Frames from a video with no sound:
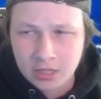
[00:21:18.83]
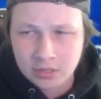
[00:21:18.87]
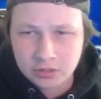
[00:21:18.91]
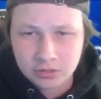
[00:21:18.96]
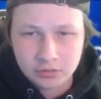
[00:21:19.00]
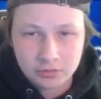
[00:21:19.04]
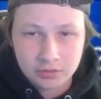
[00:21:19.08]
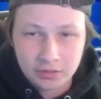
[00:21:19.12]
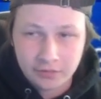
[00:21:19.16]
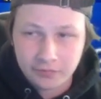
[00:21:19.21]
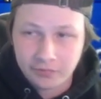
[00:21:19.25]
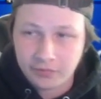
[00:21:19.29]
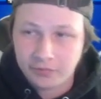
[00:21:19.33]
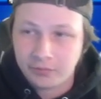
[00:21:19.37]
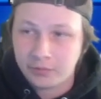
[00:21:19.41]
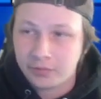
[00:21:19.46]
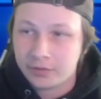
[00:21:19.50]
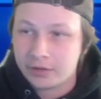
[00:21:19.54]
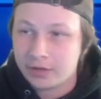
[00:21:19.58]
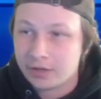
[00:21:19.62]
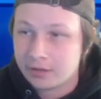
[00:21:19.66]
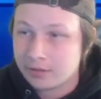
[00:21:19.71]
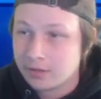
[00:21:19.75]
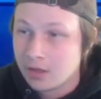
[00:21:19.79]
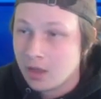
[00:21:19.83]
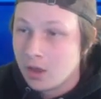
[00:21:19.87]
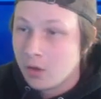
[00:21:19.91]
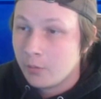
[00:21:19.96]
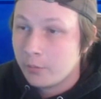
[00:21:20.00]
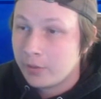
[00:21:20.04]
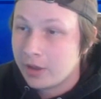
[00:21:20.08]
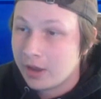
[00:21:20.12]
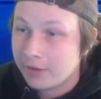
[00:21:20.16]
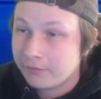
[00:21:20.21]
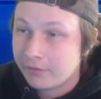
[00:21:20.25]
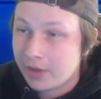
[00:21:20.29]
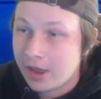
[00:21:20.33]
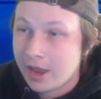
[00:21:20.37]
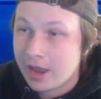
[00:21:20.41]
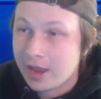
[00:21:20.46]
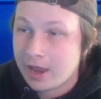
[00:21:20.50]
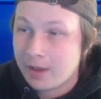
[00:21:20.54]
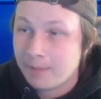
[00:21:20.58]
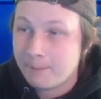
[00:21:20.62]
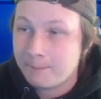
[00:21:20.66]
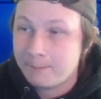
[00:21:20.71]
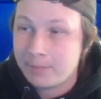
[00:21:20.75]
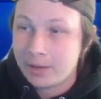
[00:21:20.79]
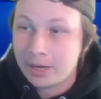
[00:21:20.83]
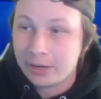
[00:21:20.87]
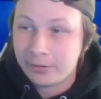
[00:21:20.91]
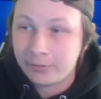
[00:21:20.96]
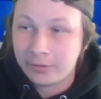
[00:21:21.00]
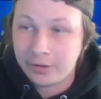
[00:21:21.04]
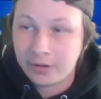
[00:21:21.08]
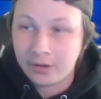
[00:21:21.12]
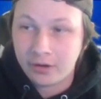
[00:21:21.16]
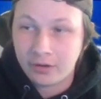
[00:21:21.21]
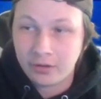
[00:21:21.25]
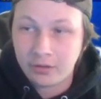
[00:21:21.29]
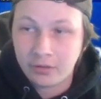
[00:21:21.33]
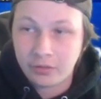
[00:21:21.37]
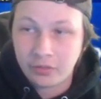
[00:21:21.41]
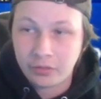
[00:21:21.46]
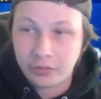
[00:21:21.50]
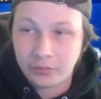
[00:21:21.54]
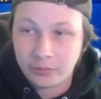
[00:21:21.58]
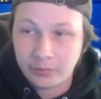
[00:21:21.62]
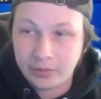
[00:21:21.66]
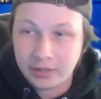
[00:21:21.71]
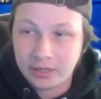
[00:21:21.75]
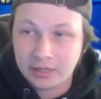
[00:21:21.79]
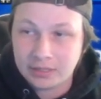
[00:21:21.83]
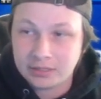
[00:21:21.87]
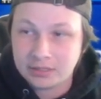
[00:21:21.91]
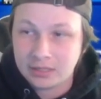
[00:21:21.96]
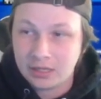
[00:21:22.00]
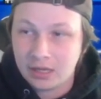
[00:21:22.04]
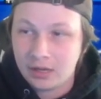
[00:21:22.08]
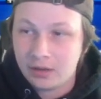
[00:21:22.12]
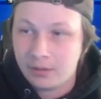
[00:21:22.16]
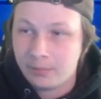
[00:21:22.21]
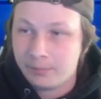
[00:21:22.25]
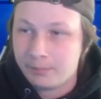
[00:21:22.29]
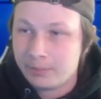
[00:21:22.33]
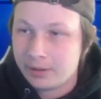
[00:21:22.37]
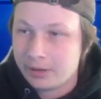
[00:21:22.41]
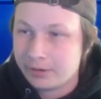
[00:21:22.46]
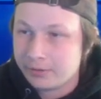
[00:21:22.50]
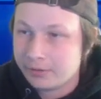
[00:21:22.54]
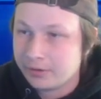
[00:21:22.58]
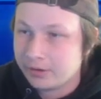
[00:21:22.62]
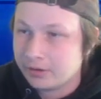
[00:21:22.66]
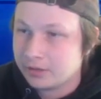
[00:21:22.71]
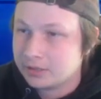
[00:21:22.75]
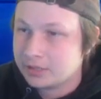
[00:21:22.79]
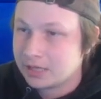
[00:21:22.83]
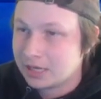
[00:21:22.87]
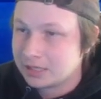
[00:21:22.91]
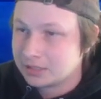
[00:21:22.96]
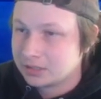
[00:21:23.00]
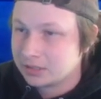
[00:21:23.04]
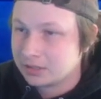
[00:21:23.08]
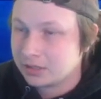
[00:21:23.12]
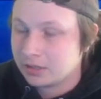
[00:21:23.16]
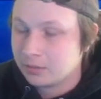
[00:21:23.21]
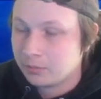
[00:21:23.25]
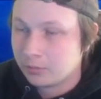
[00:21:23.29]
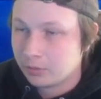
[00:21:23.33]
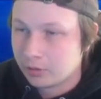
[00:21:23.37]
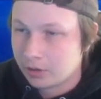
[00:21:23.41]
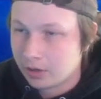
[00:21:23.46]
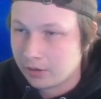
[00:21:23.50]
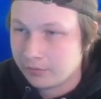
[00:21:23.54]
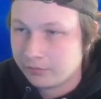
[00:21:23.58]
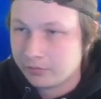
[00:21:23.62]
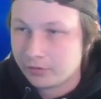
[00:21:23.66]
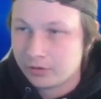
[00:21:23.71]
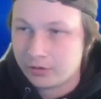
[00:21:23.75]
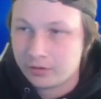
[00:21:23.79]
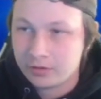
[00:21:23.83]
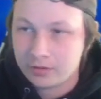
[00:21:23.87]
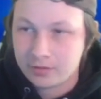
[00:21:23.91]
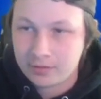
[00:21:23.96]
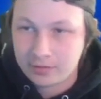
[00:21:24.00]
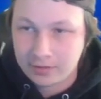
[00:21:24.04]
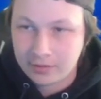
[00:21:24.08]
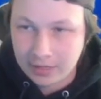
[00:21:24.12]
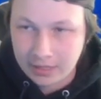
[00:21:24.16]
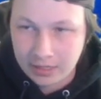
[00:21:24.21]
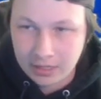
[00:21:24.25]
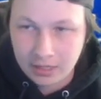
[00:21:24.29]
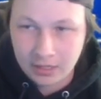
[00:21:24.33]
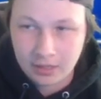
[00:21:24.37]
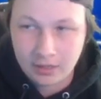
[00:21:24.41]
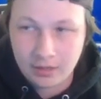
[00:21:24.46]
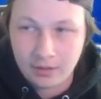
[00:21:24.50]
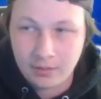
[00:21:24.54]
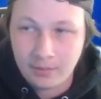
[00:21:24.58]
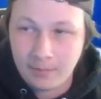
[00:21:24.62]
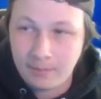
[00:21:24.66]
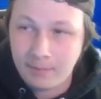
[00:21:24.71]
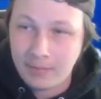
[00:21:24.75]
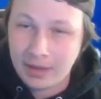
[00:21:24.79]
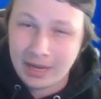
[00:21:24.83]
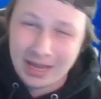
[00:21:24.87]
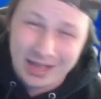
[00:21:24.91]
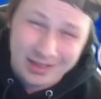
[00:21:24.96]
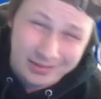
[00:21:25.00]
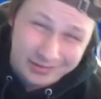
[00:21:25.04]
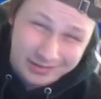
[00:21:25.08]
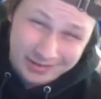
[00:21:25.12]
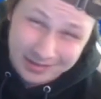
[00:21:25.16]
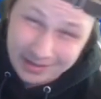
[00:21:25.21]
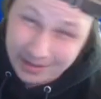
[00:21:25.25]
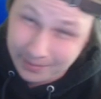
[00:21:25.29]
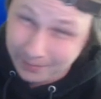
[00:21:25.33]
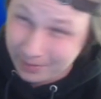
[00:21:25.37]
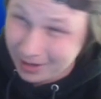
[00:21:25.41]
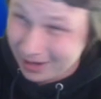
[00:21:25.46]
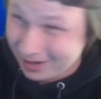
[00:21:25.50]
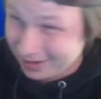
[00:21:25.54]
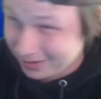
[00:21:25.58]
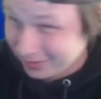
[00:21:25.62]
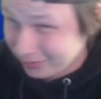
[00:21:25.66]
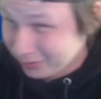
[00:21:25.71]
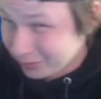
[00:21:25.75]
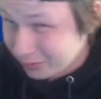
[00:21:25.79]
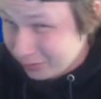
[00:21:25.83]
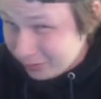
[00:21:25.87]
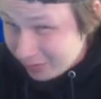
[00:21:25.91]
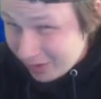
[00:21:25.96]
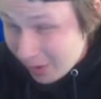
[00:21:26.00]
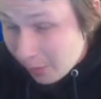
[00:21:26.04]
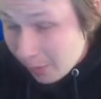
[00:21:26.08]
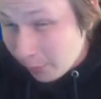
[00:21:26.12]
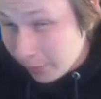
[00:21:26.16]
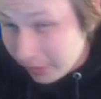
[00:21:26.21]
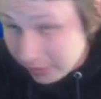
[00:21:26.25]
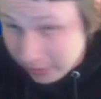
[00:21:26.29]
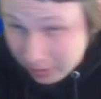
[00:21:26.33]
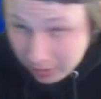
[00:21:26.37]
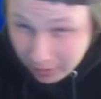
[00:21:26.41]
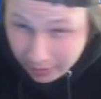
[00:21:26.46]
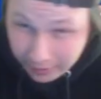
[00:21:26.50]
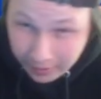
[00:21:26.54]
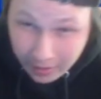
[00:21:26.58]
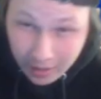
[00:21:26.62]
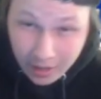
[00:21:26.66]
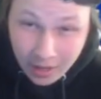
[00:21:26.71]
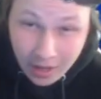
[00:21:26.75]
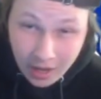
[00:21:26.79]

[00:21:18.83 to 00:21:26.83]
So definitely really nice. We have a Barrier, three uh, Barrier, Dazzling and Recover, Psychic Mega Alakazam. Another great win con.